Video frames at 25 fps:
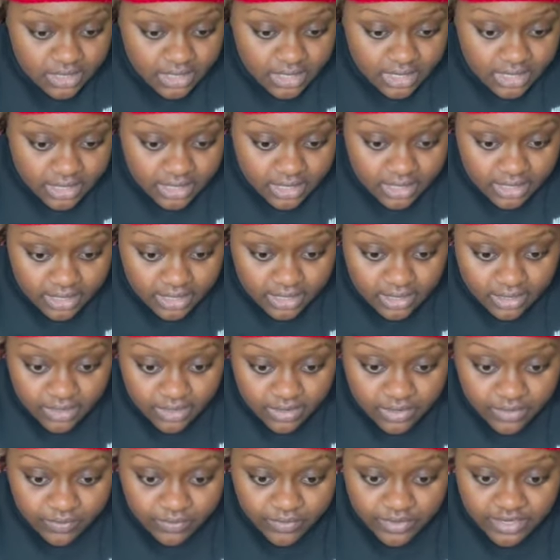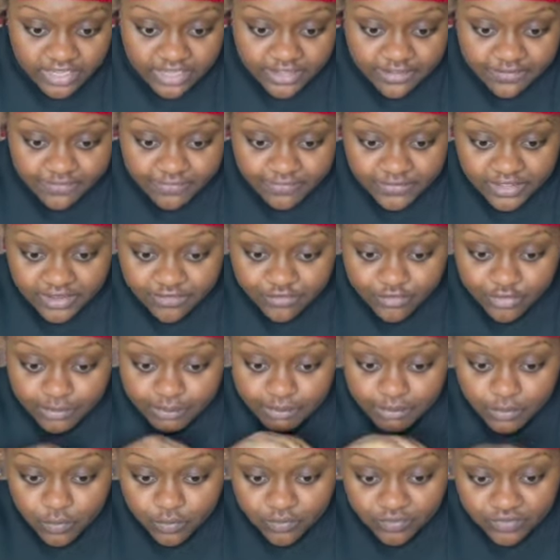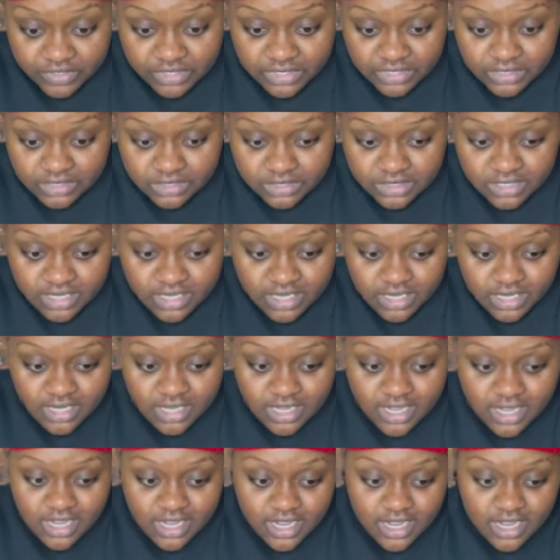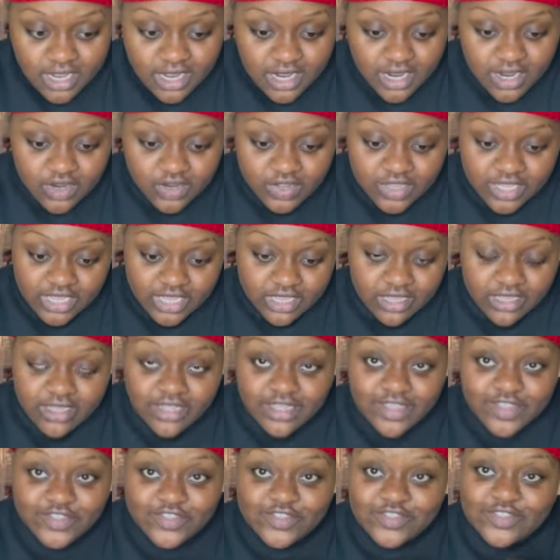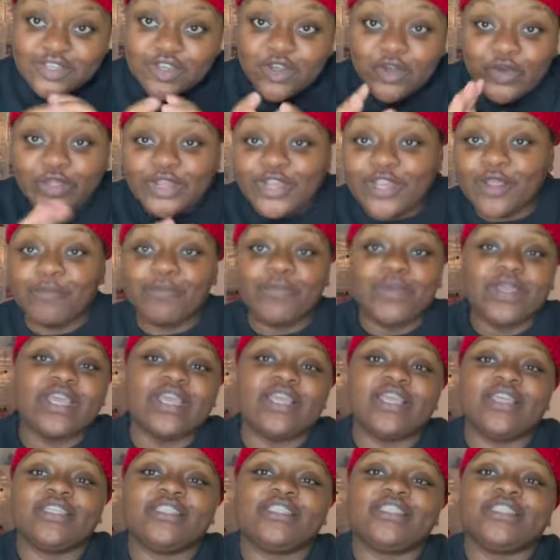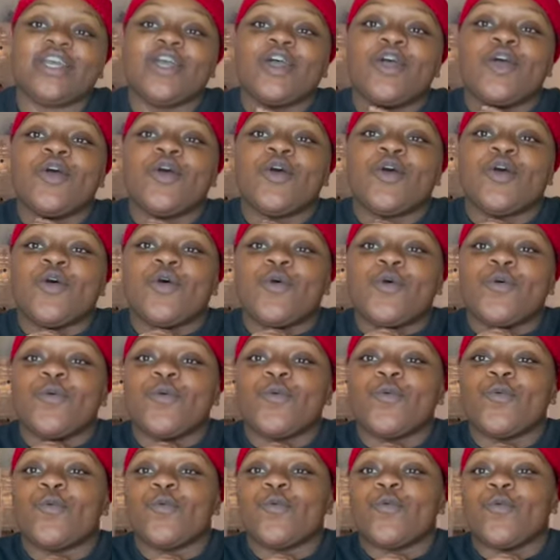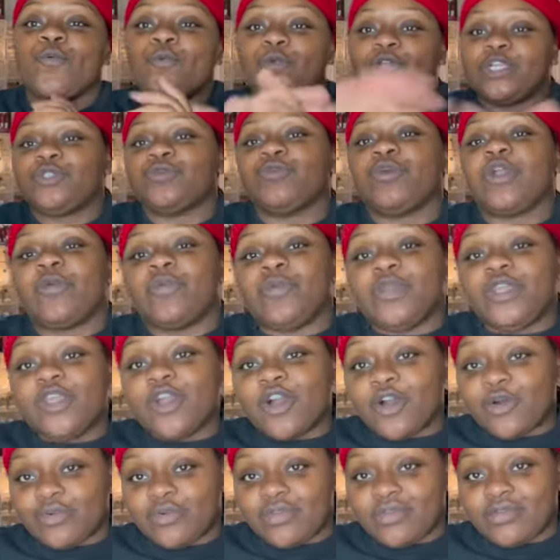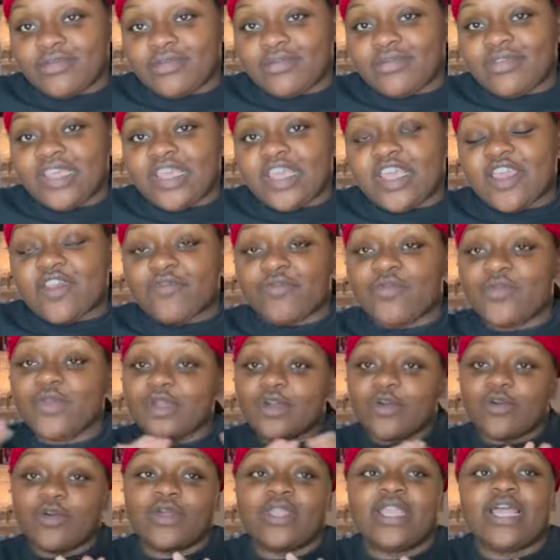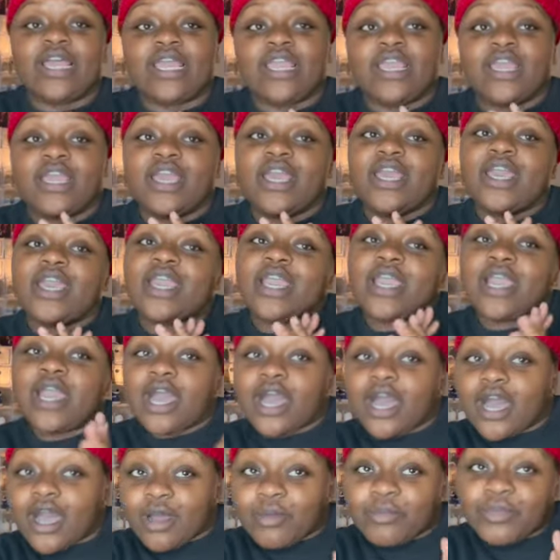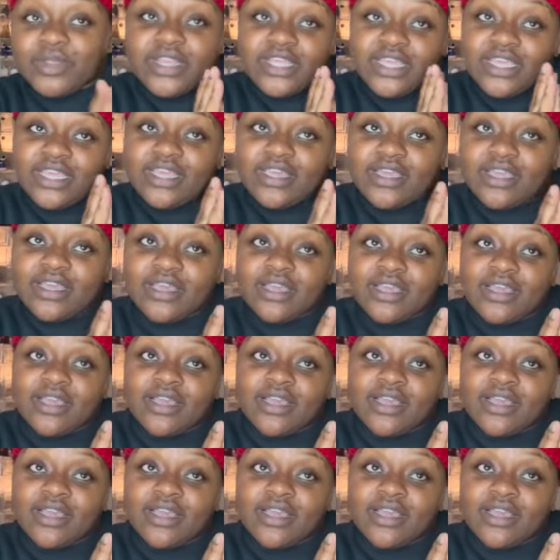All right, what are your favorite movies? Okay, so it depends which way we going. If we going like comedy,